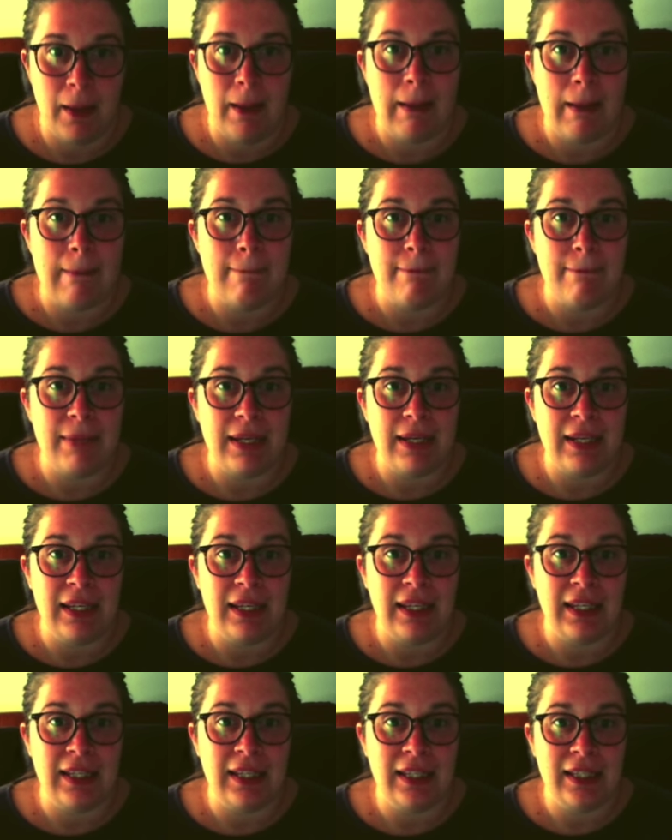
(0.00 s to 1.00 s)

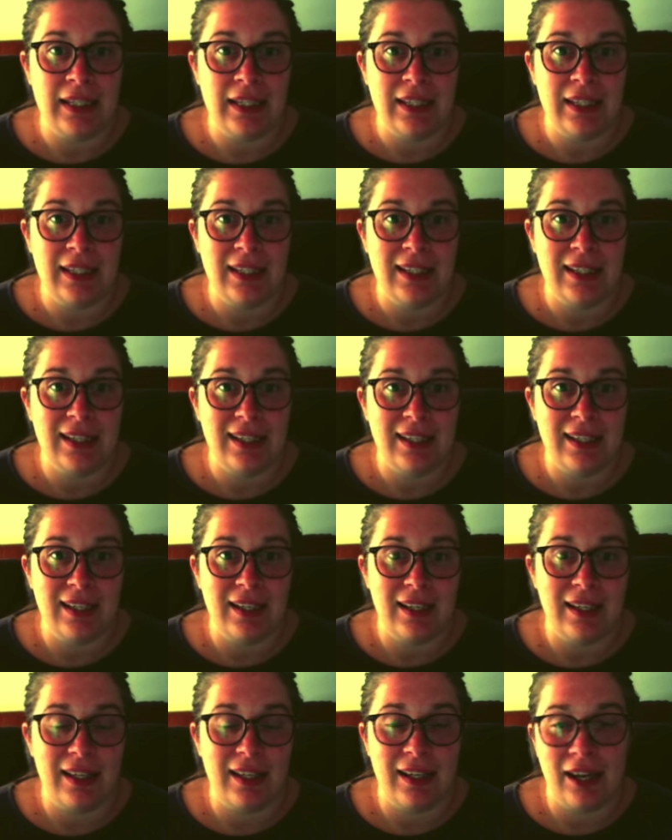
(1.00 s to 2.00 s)
Meaning
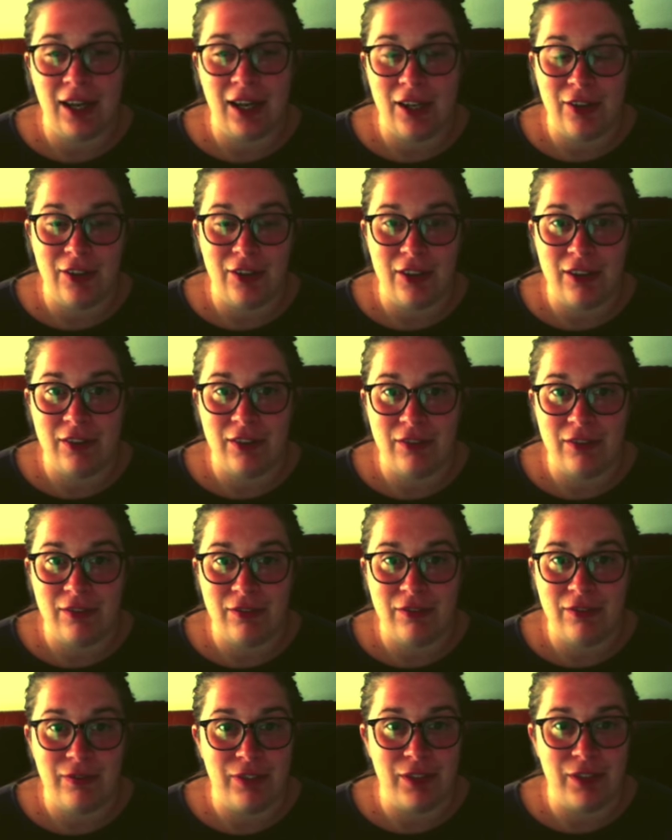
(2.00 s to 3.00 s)
like
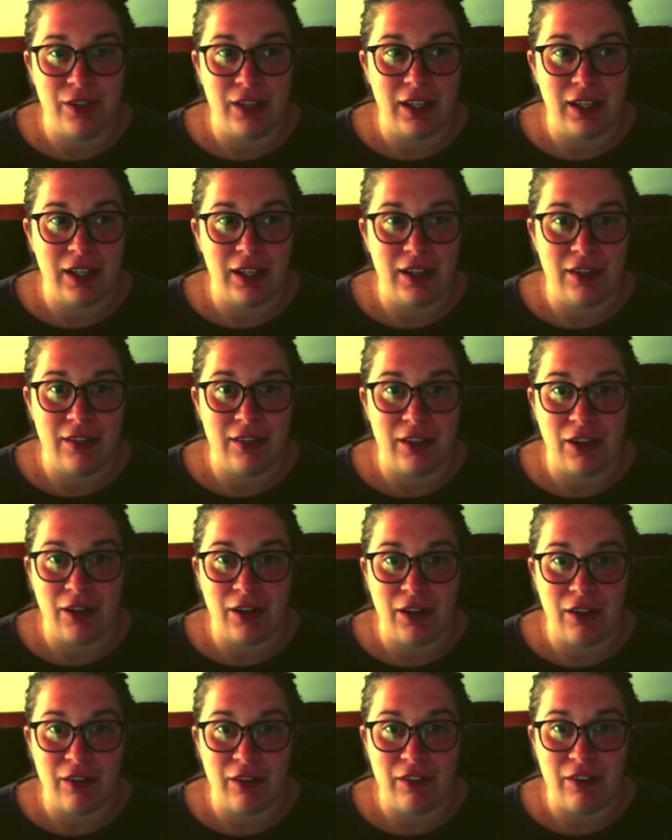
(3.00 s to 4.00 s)
130 years ago,
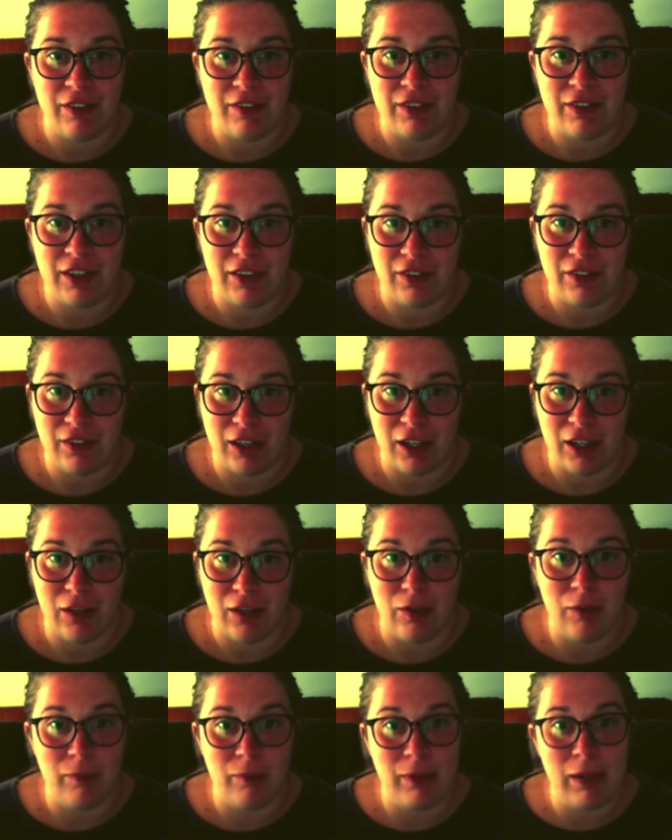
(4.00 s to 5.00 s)
150 years ago,
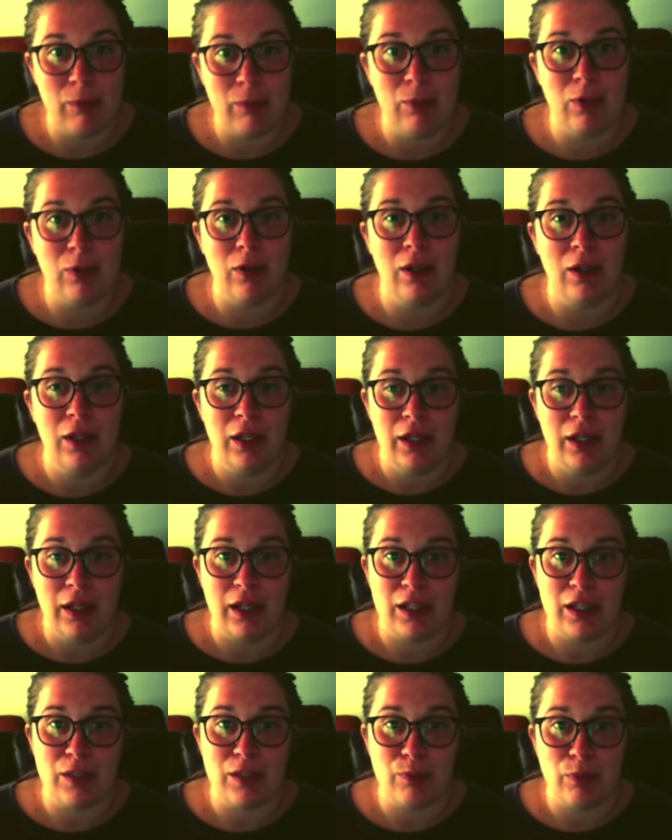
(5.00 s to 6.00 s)
when people
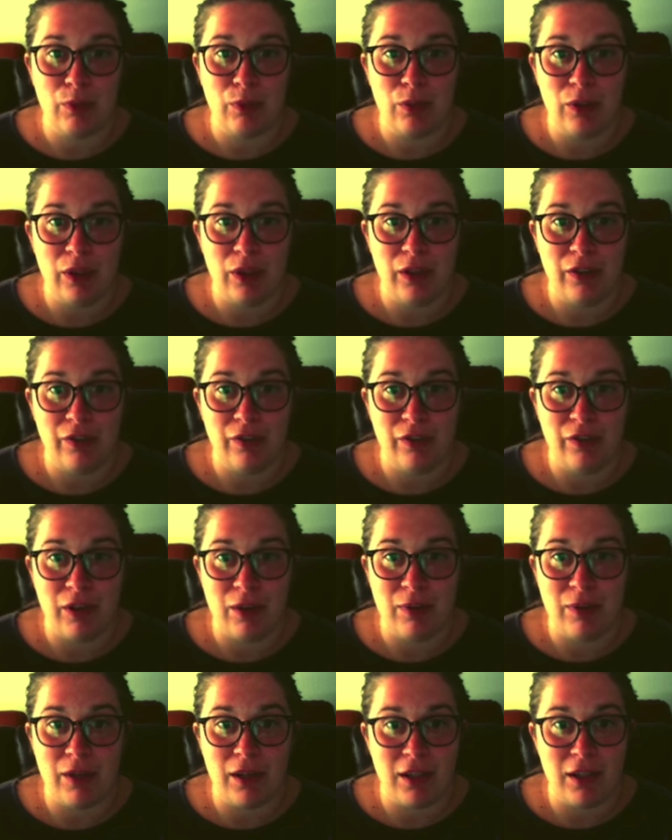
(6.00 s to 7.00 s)
explored
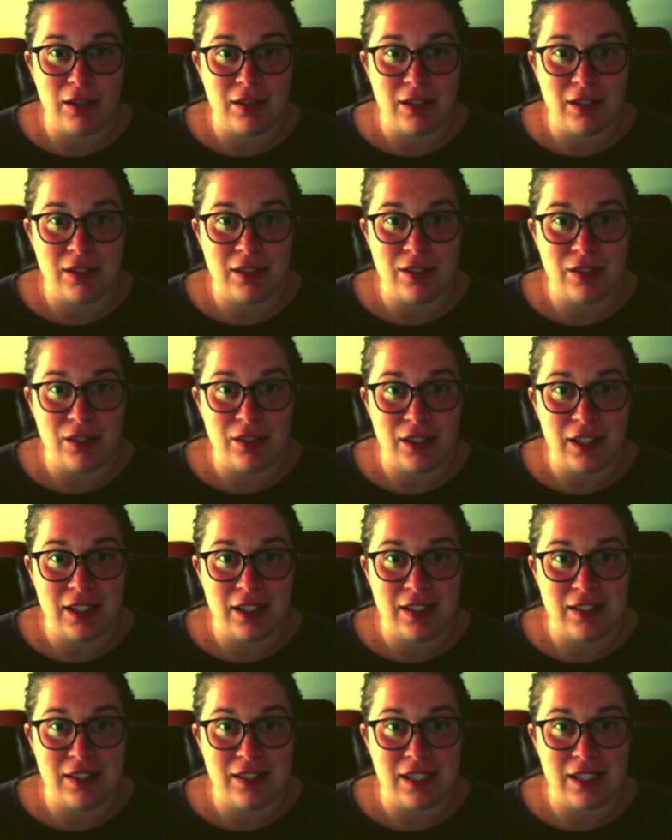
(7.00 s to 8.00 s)
from the continental
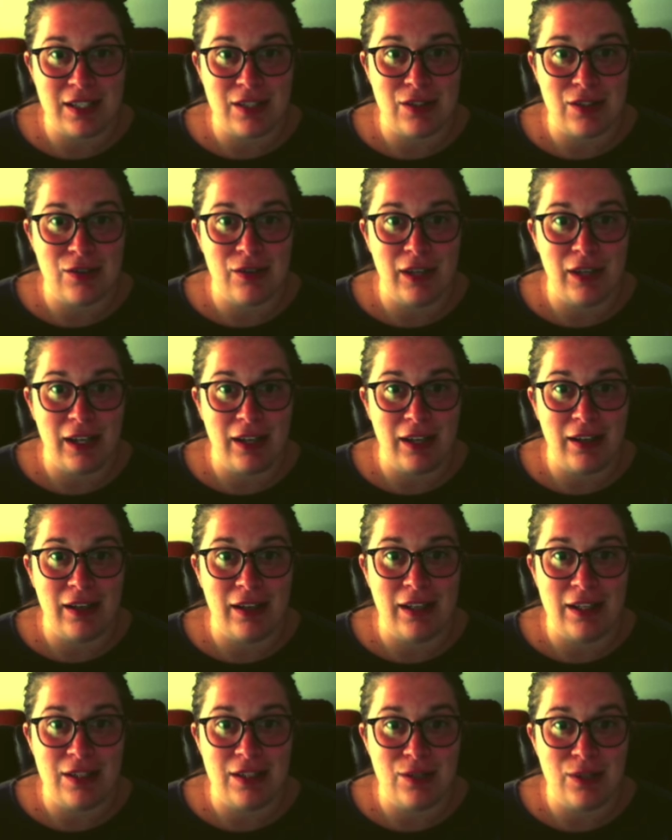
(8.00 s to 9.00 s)
United States through Canada
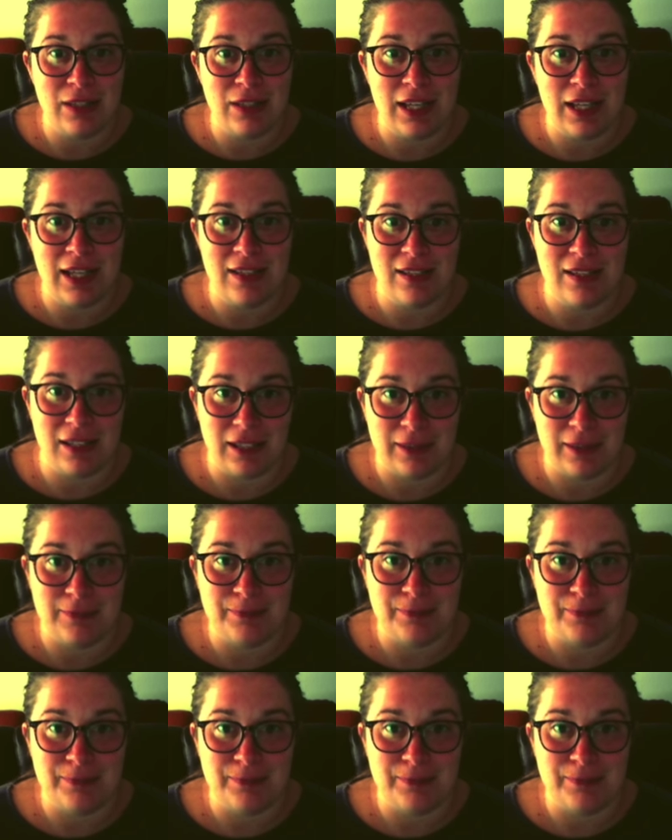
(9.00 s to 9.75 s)
into Alaska,